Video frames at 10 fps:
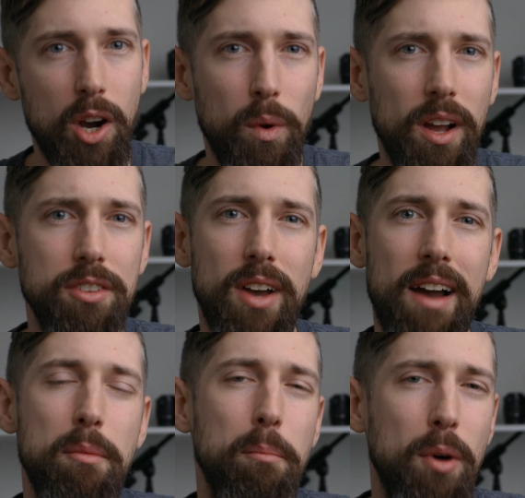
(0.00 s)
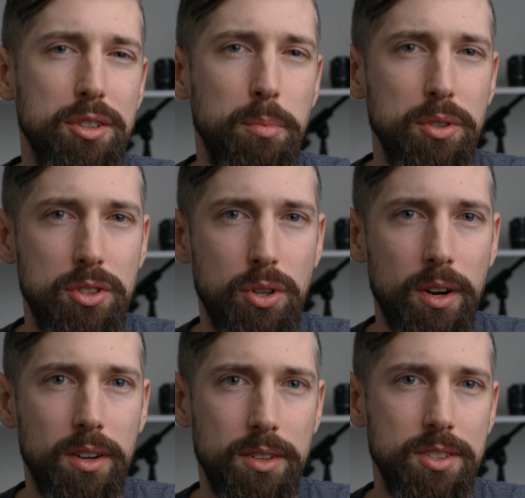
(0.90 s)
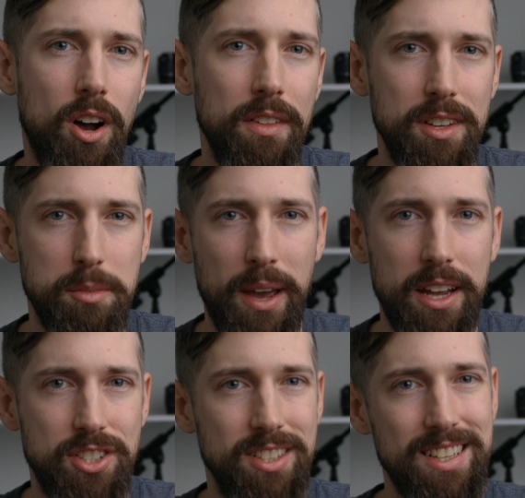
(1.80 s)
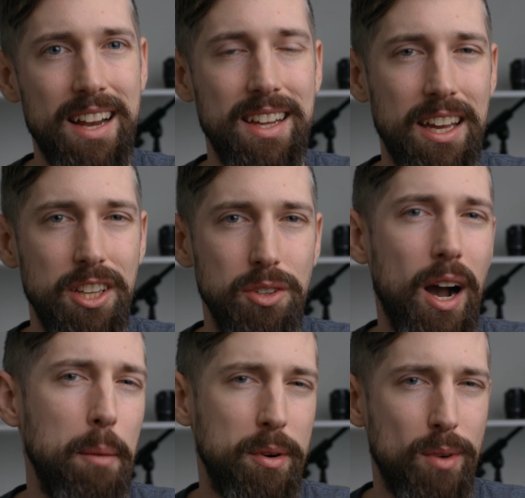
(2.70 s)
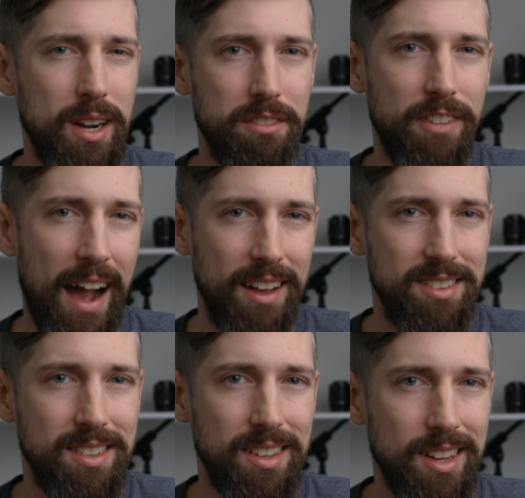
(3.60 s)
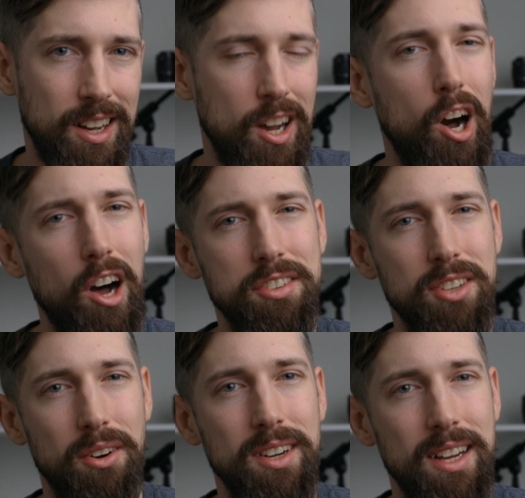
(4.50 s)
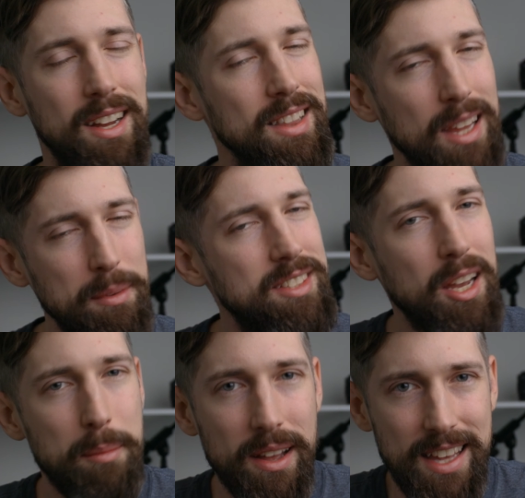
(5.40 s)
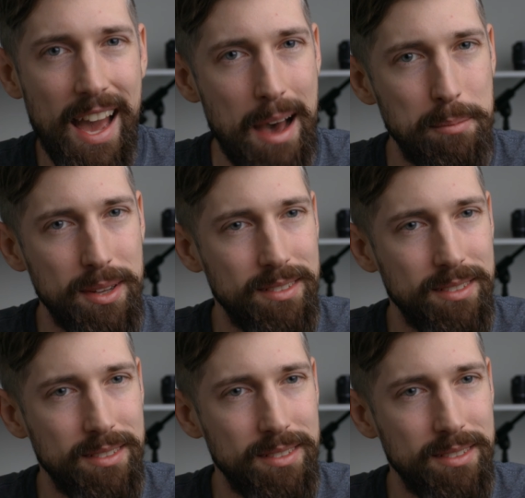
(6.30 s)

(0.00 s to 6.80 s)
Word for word: We also have multiple tutorials on this page designed to get you up and running fast. Also, let me tell you about the app.